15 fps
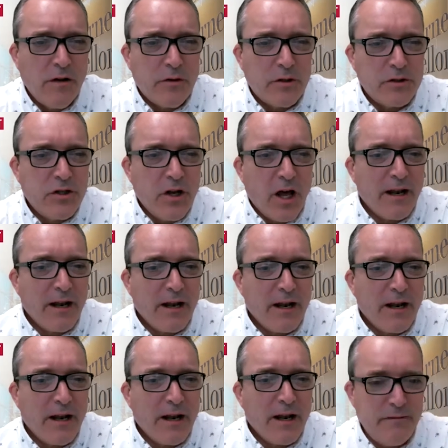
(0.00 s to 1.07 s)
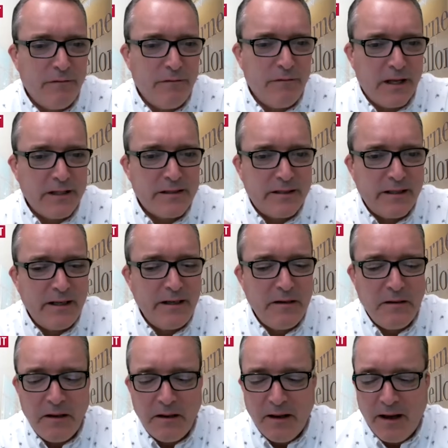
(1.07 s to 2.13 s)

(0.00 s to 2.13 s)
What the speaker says: there's not a lot of convincing